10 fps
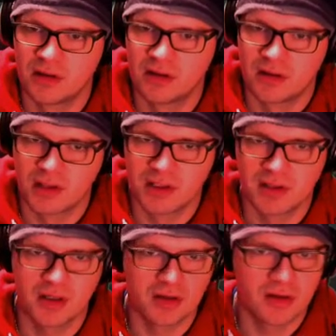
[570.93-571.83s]
this
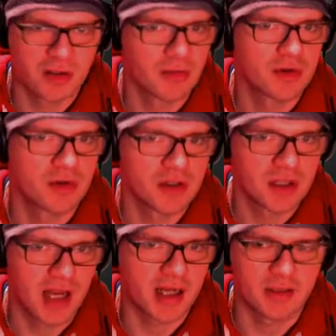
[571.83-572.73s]
guy's got double suited
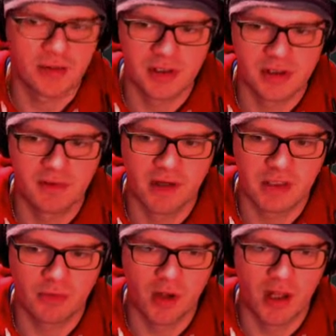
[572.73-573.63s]
jacks, which is a
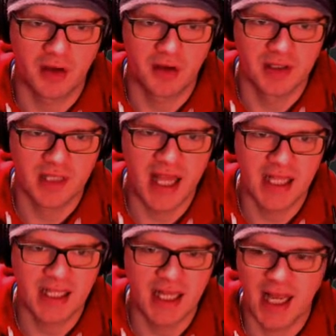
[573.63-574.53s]
reasonable hand.
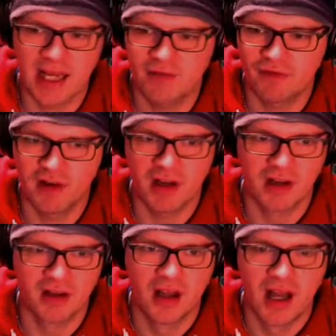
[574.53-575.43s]
10-10 8-3.
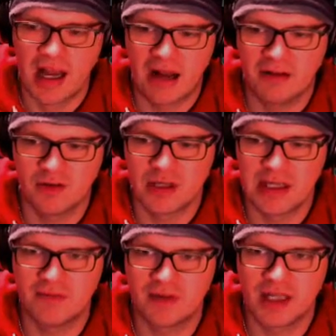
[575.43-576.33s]
How do you
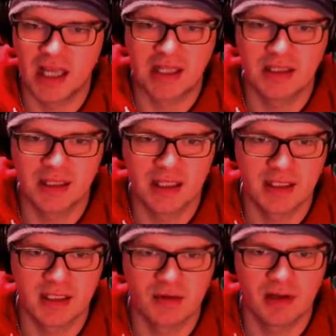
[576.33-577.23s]
even get into that
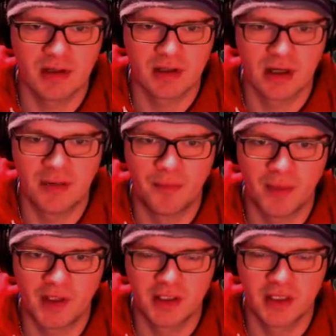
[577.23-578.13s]
situation? Limp
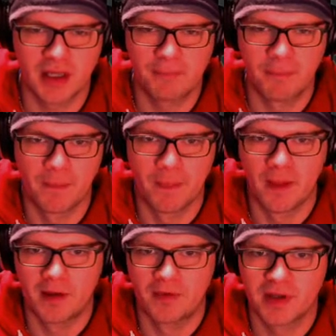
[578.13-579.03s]
under the gun.
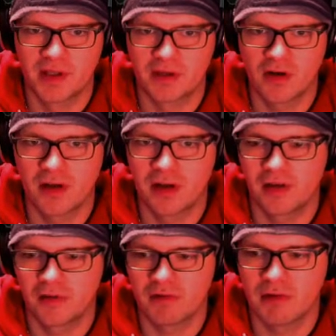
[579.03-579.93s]
This guy
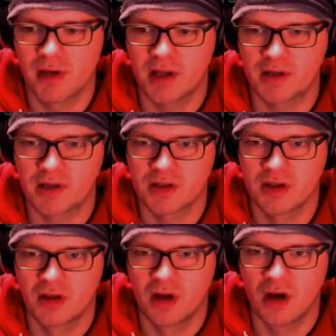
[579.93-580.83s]
3-bets.
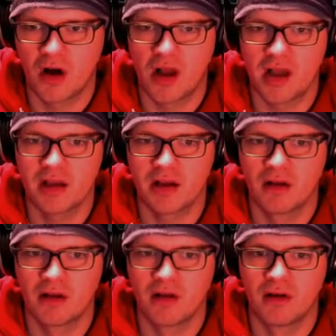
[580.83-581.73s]
Limp
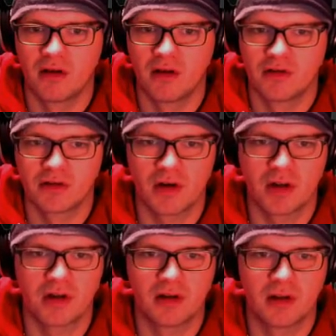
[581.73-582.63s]

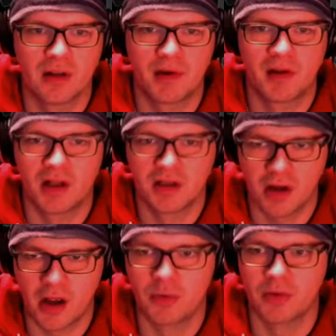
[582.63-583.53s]
under the gun. This
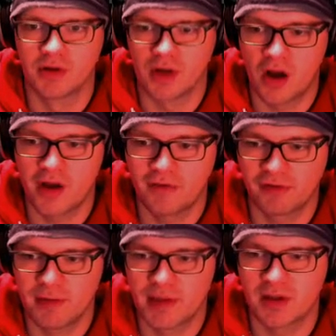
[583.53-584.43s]
guy opens. I
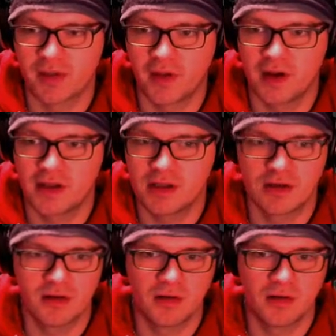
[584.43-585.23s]
3-bets a 32.